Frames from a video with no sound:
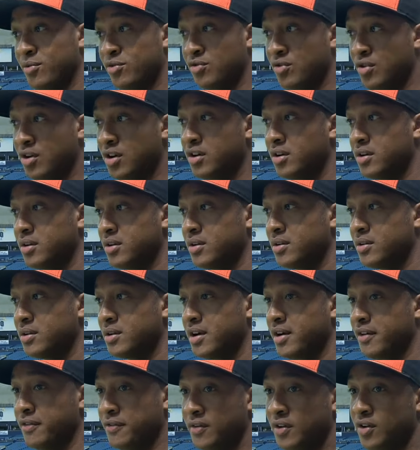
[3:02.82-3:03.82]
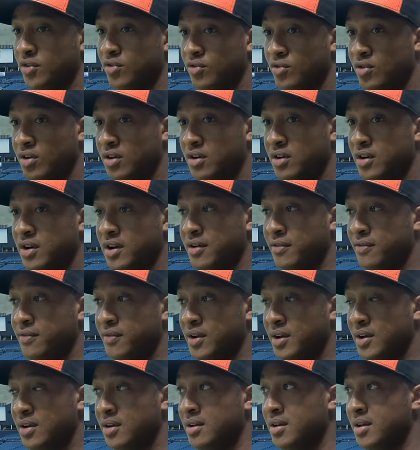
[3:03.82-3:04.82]
I'm stronger. I feel stronger.
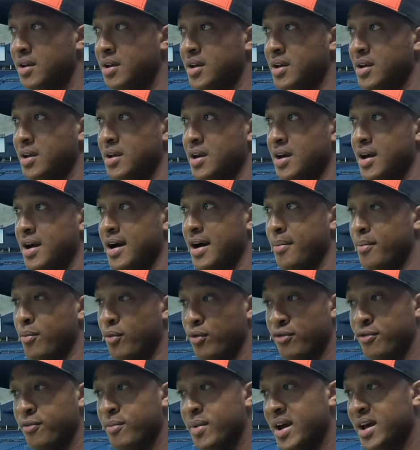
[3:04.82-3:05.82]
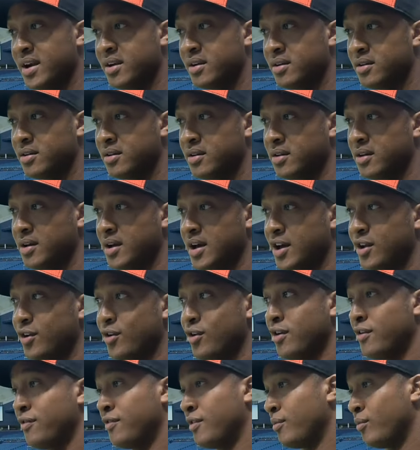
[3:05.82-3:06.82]
I move better. I
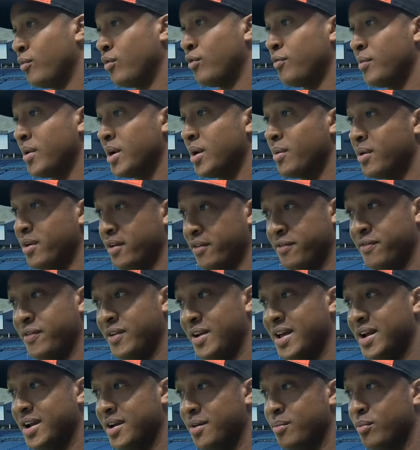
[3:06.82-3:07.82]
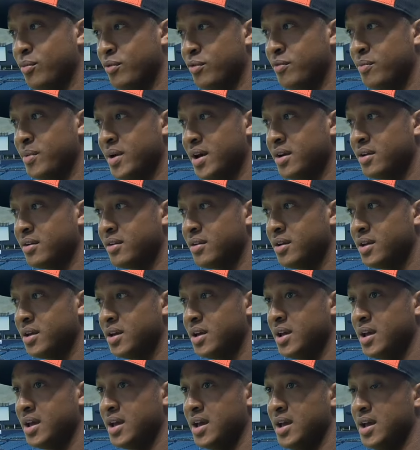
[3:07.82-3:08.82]
don't know if I move better, but I feel like I move better.
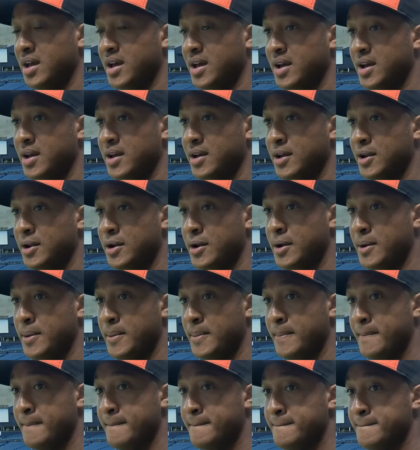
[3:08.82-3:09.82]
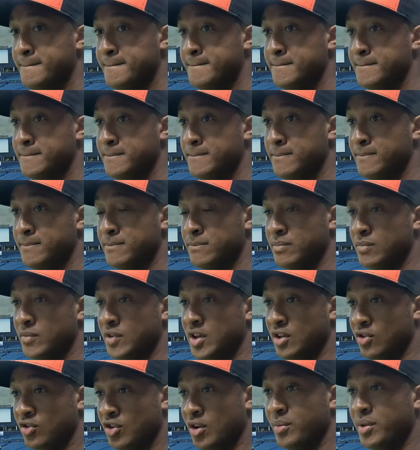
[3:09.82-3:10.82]
And
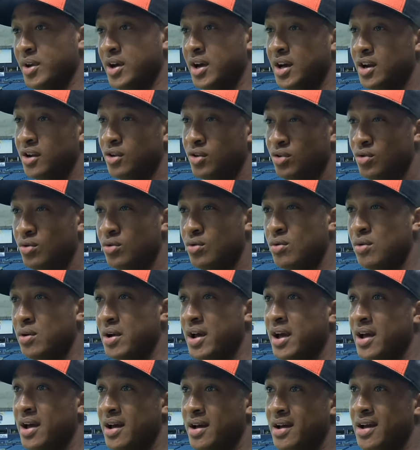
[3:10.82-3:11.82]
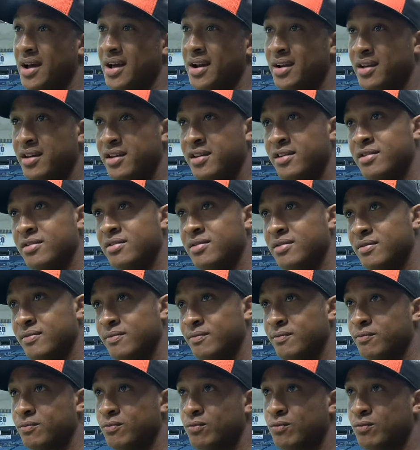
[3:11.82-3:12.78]
it's something I got to do at least